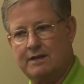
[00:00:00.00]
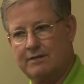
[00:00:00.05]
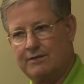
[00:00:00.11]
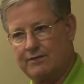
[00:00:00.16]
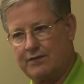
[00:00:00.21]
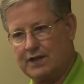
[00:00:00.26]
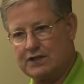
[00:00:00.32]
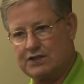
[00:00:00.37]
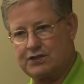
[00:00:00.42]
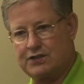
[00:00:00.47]

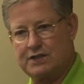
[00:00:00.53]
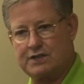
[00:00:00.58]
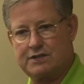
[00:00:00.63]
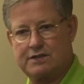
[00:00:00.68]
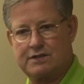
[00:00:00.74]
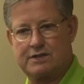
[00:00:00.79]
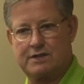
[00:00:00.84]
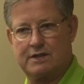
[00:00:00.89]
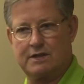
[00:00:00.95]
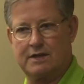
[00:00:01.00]
flush
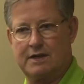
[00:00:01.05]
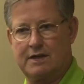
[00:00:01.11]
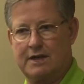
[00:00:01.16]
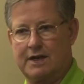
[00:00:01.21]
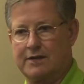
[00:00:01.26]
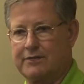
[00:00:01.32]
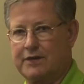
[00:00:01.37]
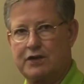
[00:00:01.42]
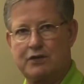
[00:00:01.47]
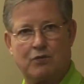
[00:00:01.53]
this
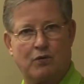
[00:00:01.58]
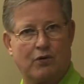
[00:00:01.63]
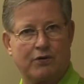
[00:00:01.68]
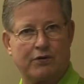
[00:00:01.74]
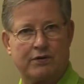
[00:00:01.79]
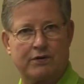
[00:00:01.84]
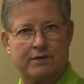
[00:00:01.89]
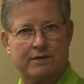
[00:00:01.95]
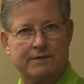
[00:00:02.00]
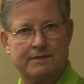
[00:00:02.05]
every
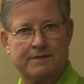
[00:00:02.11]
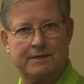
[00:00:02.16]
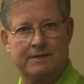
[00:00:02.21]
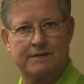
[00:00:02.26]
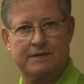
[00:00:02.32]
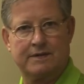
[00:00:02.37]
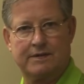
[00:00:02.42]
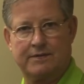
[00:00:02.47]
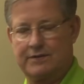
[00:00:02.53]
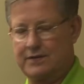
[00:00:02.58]
quarter
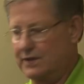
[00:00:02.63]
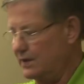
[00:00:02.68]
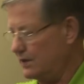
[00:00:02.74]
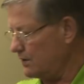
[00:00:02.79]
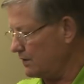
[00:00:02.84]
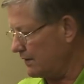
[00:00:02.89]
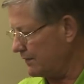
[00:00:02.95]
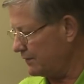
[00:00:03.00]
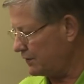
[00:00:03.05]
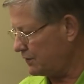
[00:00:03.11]
of the
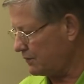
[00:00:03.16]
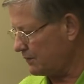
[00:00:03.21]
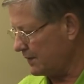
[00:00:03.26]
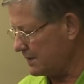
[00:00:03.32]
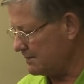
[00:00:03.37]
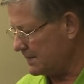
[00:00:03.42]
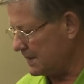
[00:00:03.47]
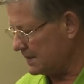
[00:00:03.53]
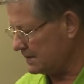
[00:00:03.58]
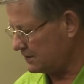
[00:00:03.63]
year, every 3
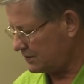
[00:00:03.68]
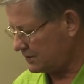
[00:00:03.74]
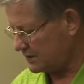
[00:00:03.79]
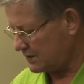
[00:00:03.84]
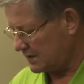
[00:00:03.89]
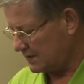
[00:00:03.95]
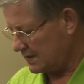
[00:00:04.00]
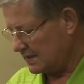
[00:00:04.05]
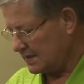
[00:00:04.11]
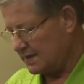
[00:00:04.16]
months.
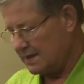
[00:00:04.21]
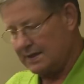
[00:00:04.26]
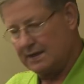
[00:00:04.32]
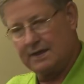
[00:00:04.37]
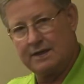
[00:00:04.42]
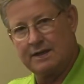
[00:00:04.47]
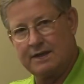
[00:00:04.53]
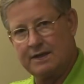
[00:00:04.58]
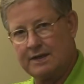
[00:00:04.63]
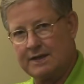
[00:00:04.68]

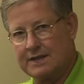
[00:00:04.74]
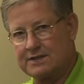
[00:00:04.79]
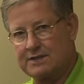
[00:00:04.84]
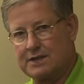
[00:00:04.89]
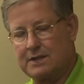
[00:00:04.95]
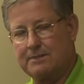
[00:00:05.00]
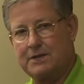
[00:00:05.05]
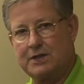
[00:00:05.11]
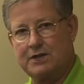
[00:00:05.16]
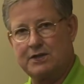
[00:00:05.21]
That's
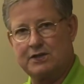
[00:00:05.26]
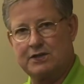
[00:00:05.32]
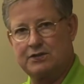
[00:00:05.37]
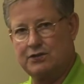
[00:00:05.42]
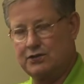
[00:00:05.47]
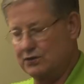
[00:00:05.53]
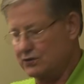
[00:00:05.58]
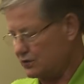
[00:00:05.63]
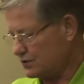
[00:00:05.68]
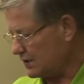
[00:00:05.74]
something you can do
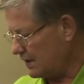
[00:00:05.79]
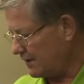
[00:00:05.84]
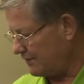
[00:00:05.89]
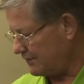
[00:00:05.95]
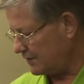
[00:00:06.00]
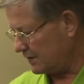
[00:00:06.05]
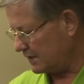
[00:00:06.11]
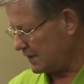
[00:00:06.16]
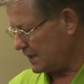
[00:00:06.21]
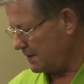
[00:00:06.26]
yourself.
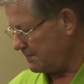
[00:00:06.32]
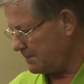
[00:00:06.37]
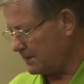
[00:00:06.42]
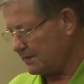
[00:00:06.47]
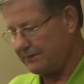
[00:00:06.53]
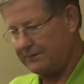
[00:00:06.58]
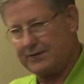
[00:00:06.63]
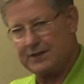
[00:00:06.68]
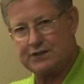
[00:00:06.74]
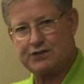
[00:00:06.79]
It'll keep it
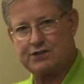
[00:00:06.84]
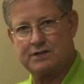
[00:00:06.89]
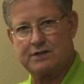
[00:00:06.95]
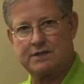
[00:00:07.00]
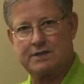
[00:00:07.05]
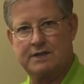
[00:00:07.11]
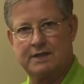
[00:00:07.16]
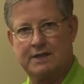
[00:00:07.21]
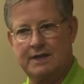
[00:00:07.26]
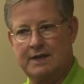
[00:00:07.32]

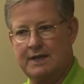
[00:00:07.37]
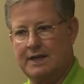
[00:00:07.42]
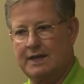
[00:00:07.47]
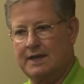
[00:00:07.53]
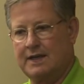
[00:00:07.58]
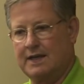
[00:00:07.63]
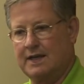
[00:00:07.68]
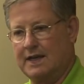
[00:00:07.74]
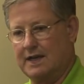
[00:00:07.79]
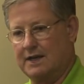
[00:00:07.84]
efficient.
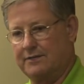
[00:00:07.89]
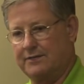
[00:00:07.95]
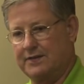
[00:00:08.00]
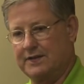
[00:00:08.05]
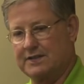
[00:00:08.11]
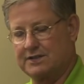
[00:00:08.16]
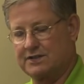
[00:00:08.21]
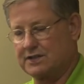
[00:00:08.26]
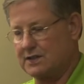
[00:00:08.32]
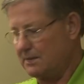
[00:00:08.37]
And if
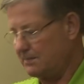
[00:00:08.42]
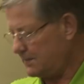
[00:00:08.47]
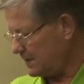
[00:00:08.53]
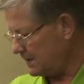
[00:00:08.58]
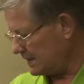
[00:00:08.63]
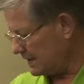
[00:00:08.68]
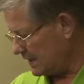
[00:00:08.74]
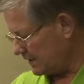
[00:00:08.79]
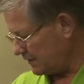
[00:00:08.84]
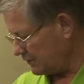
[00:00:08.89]
it is
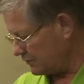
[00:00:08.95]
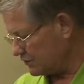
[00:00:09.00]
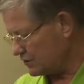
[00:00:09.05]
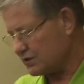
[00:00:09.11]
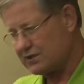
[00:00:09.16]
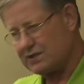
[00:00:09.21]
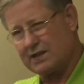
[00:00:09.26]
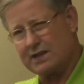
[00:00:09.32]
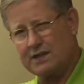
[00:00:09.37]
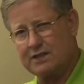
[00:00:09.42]
something that you're
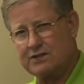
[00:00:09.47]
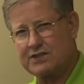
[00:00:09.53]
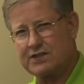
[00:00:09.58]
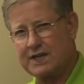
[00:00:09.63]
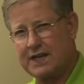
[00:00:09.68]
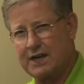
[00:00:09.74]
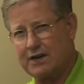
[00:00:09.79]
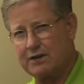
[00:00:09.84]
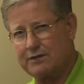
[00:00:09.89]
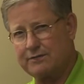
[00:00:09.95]
just a little
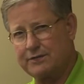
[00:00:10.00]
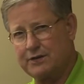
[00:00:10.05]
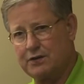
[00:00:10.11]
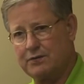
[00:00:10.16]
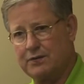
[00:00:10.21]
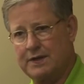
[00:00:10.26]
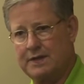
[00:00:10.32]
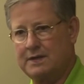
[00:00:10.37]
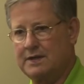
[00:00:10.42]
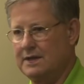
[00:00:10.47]
scared of
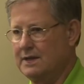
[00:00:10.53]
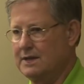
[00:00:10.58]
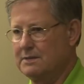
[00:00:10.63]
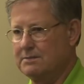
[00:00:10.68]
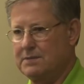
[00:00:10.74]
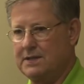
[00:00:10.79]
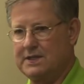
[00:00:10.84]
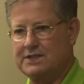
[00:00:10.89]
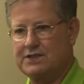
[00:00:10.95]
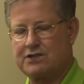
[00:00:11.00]
doing,
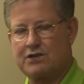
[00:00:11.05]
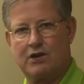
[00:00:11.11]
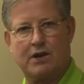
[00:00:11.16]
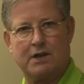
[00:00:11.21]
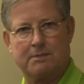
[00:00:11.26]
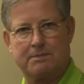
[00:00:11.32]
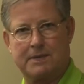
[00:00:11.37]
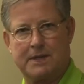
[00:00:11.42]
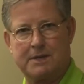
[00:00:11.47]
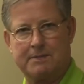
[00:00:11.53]
please call
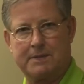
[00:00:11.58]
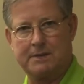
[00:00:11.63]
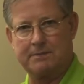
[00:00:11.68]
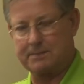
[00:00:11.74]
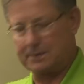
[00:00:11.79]
a plumbing